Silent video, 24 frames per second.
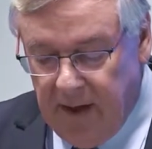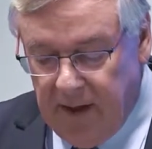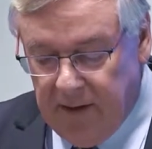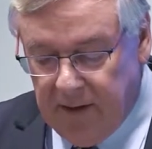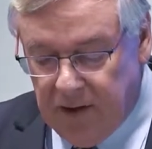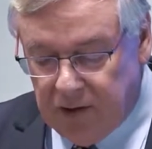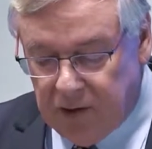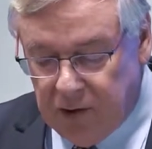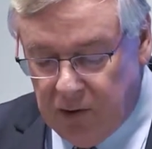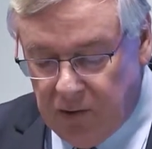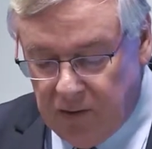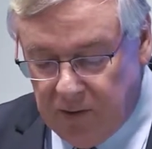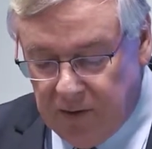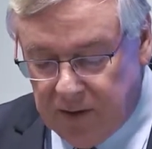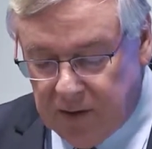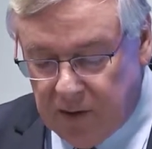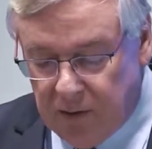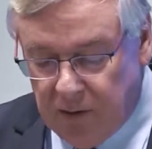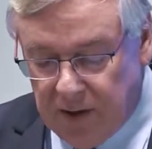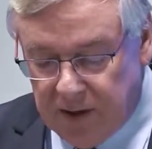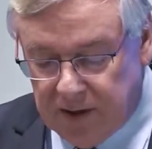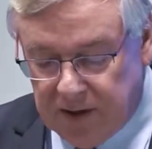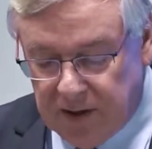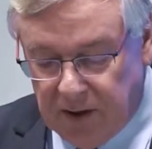The Children's
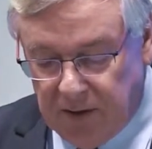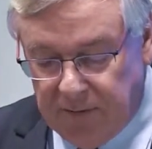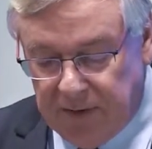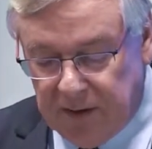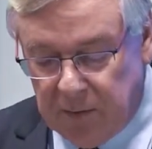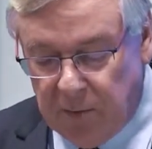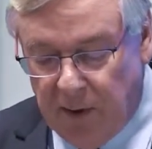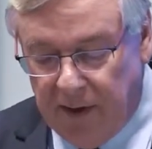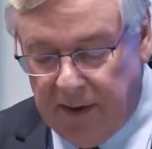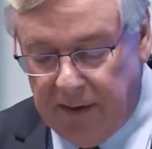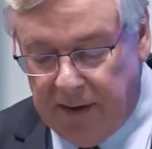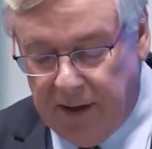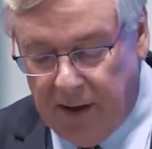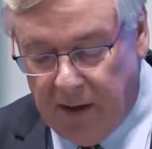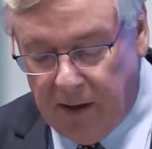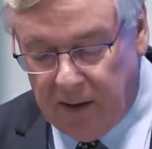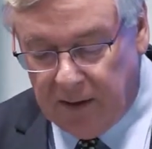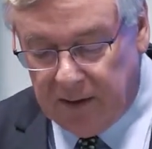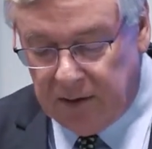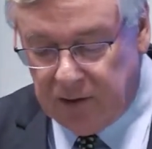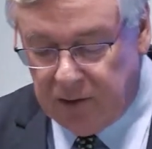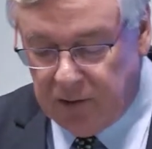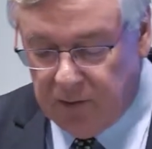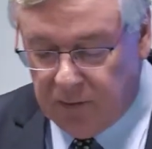Court itself is one of the
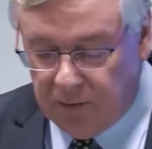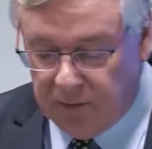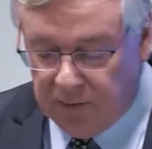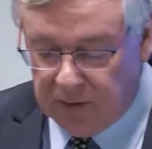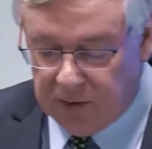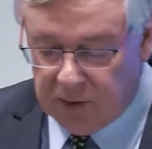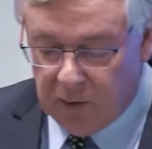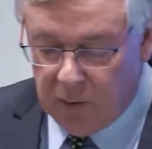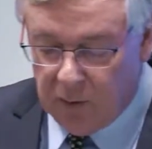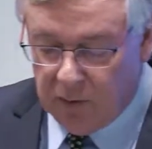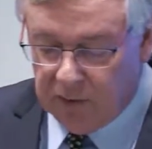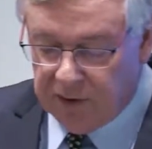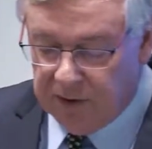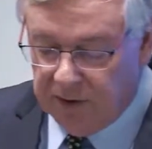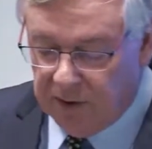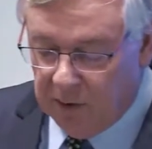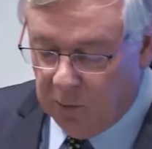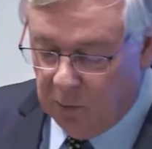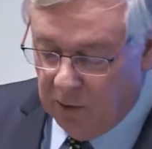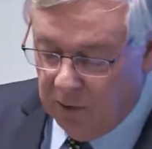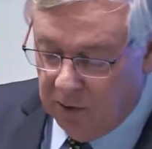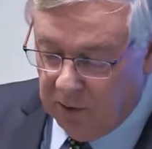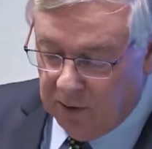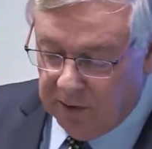oldest children's courts in the
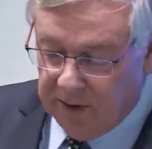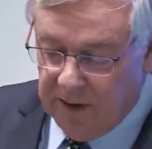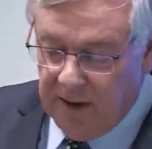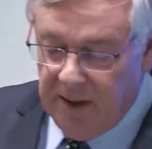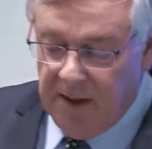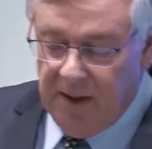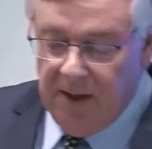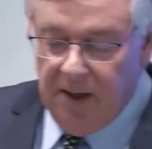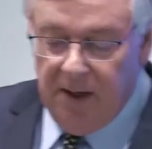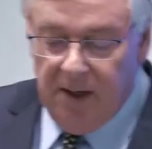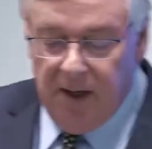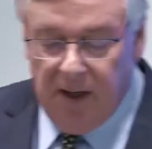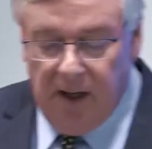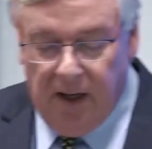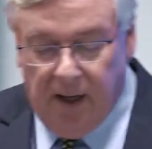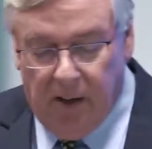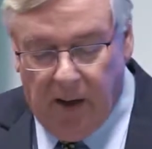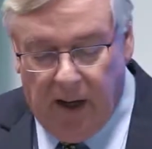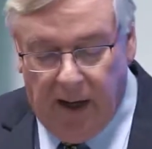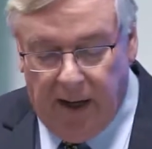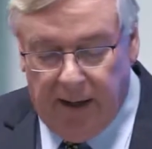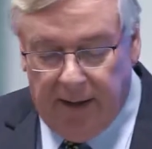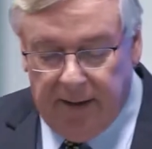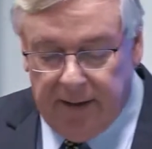world,
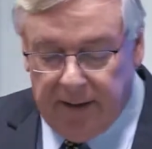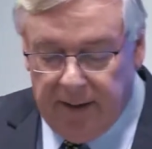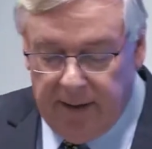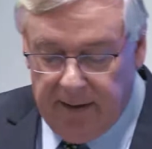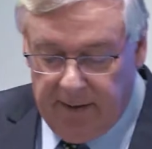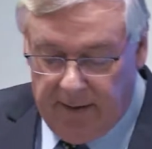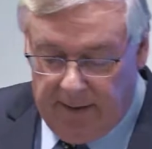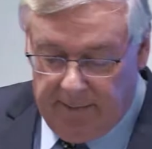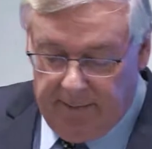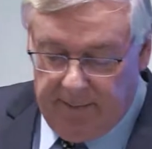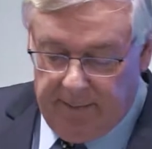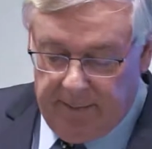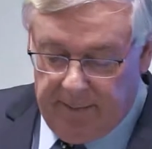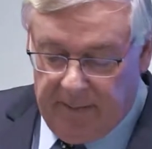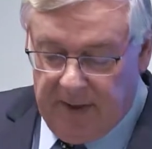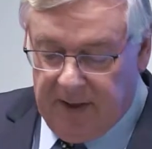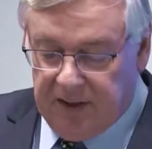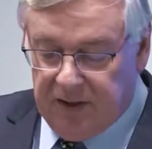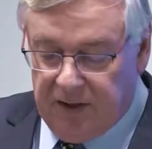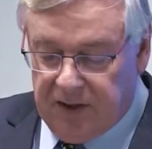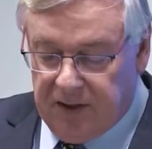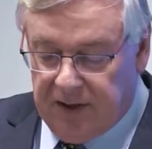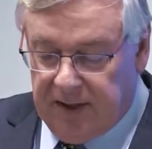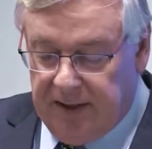and
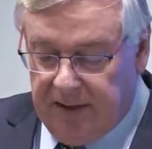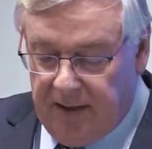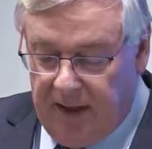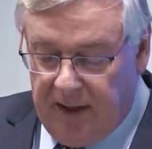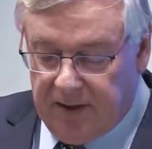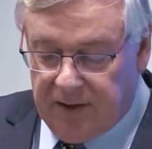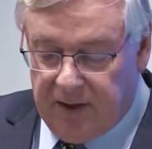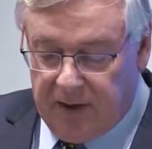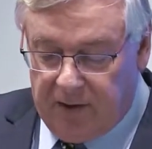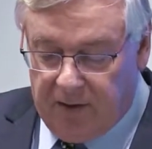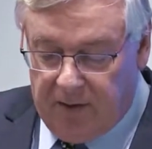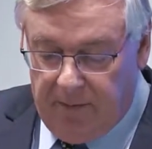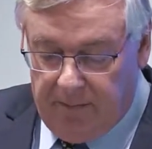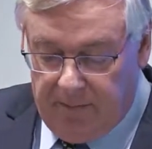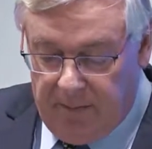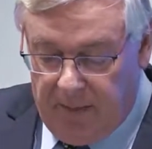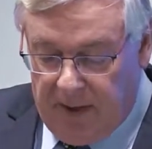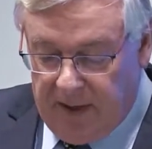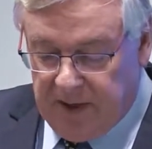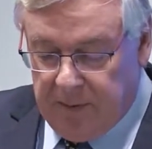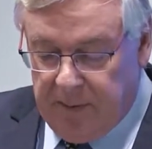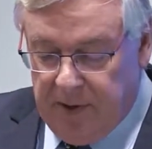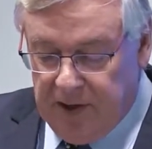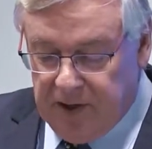it's
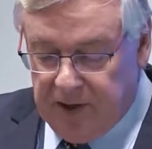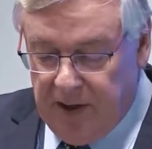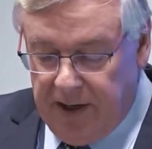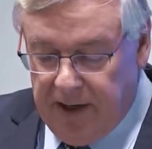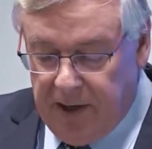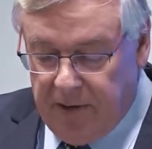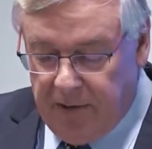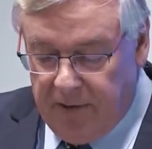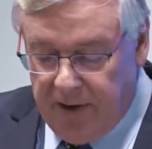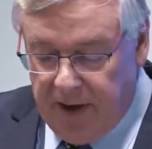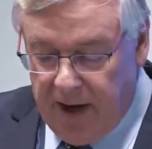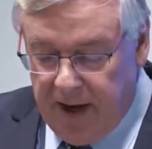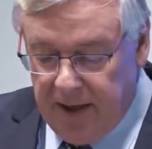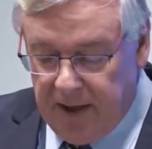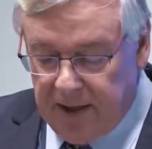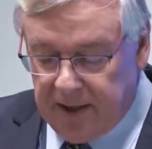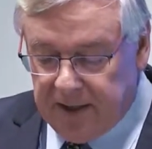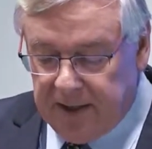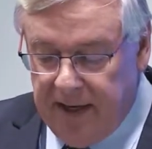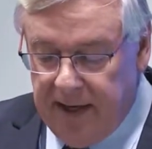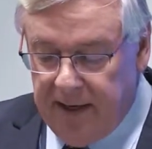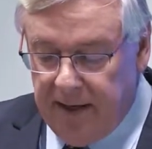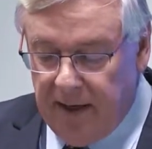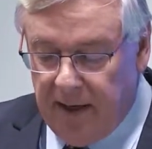a specially created
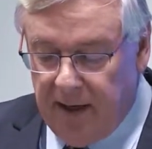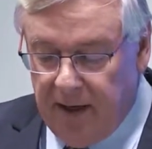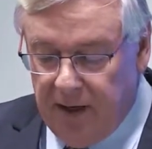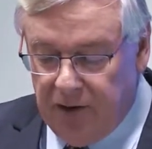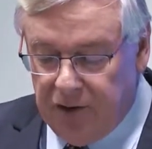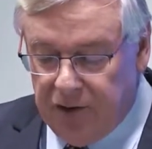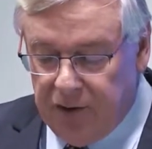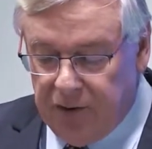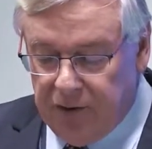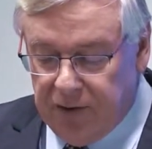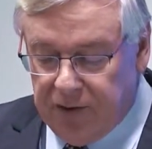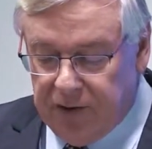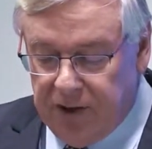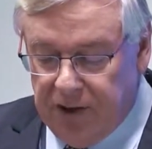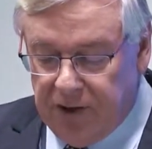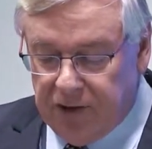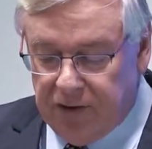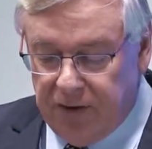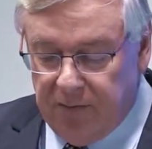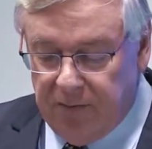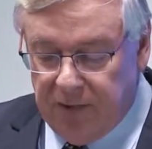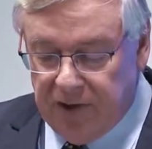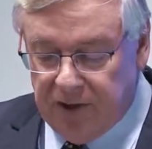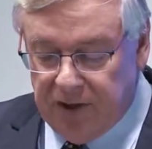standalone
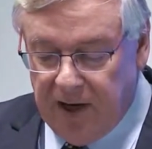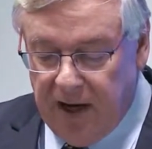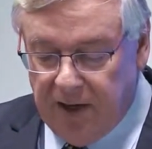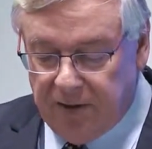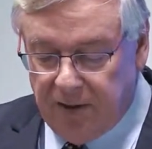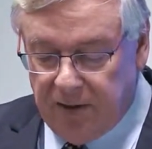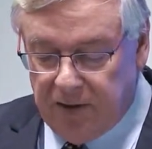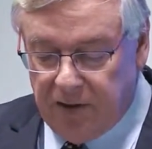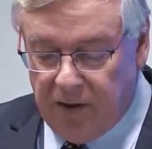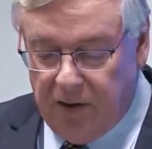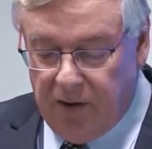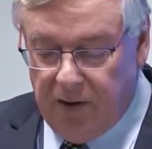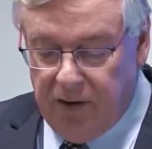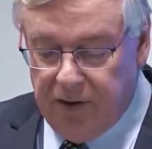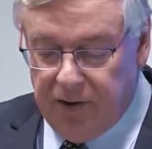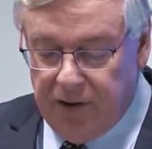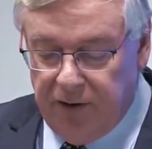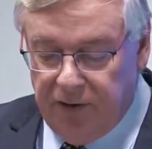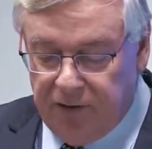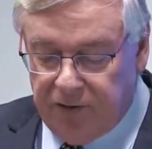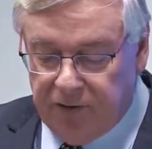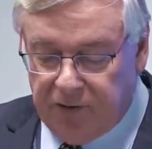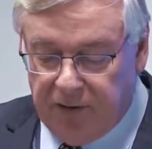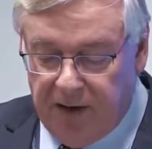jurisdiction which has its
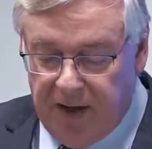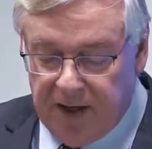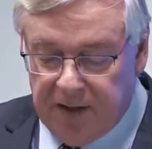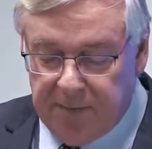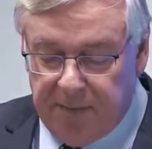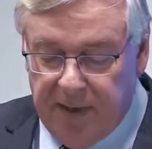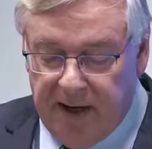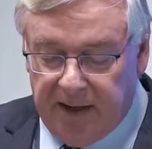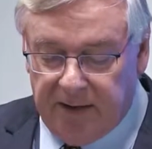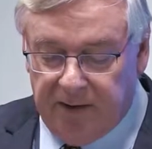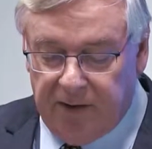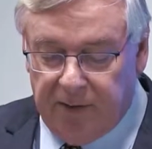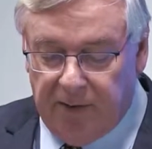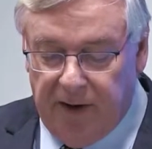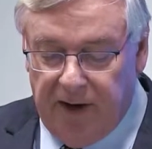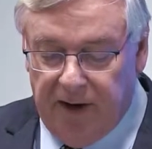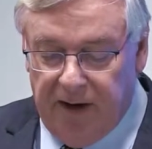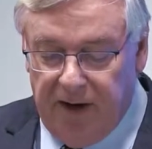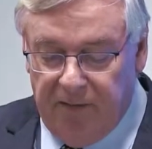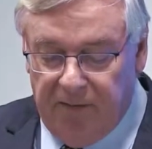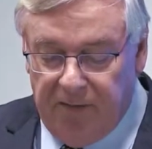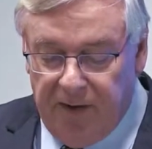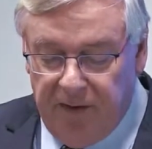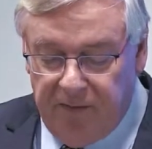origins traced back to
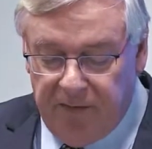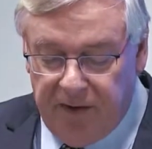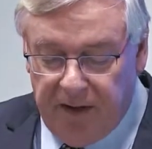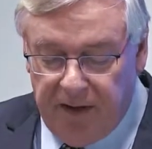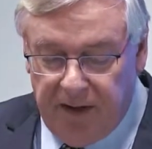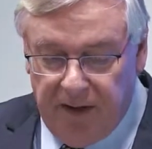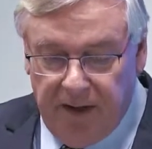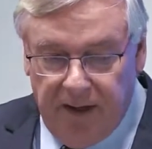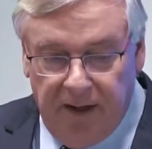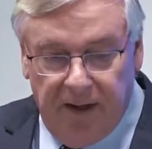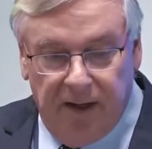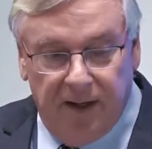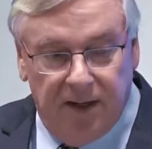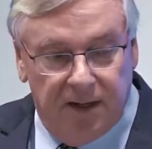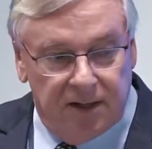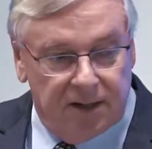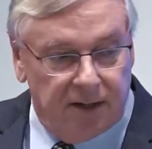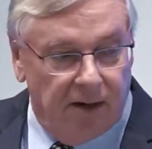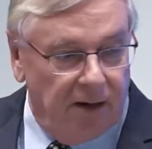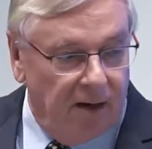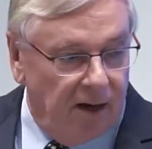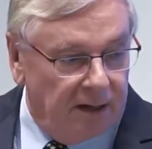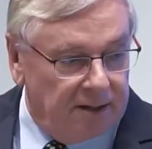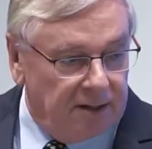1850.
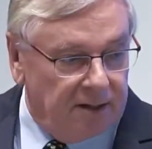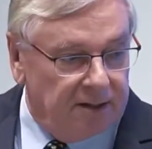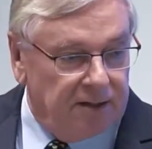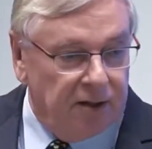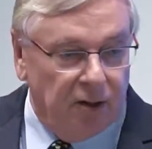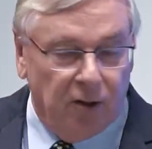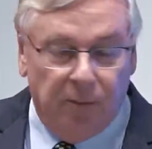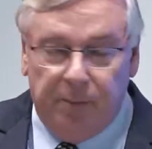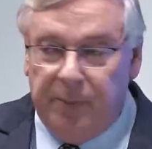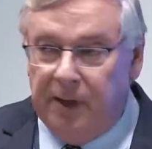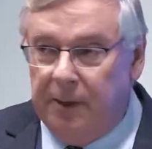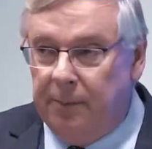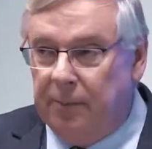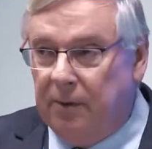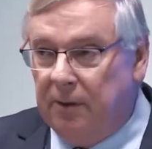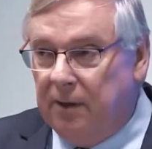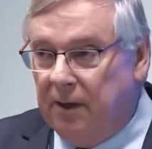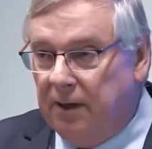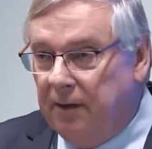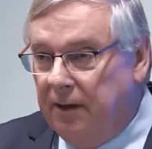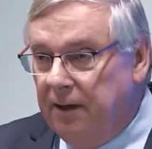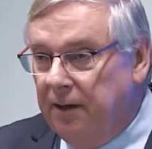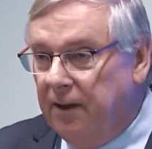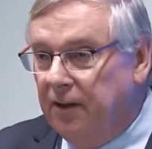So I like to tell people
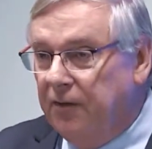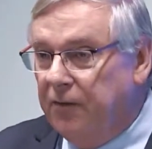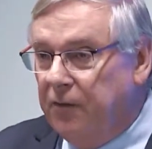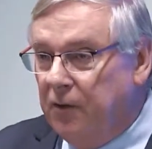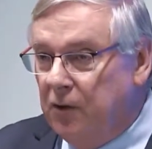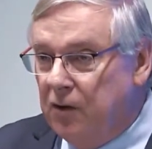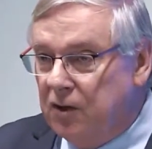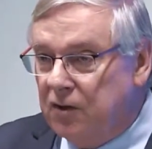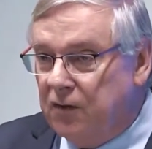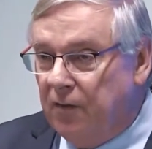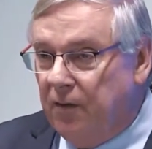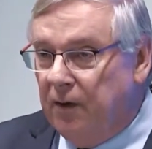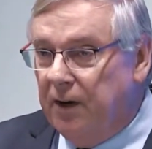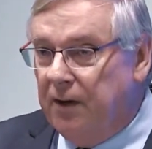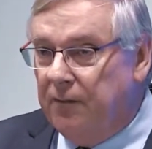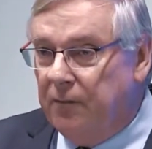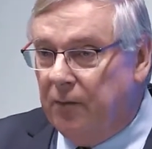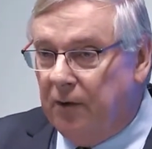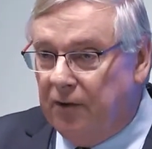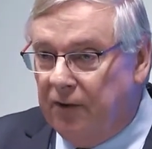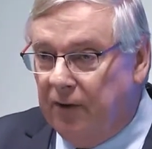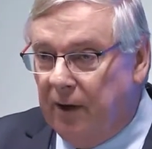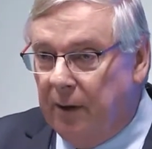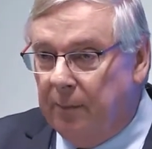that in the First Fleet,
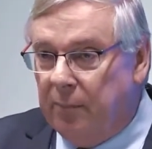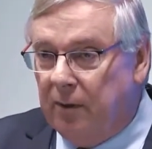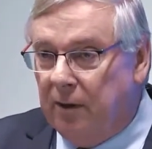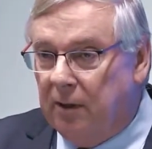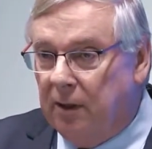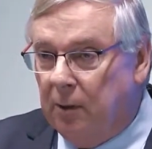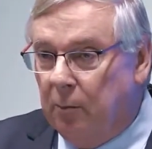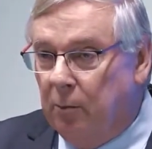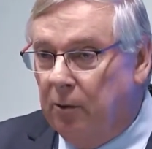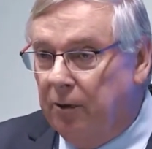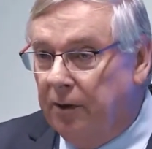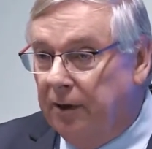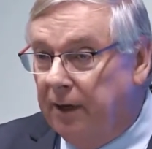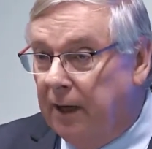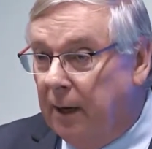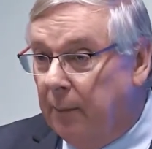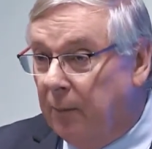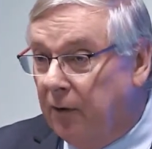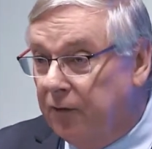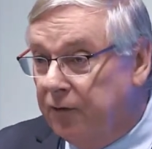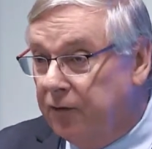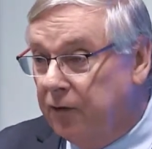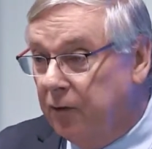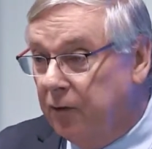for example, there were a number of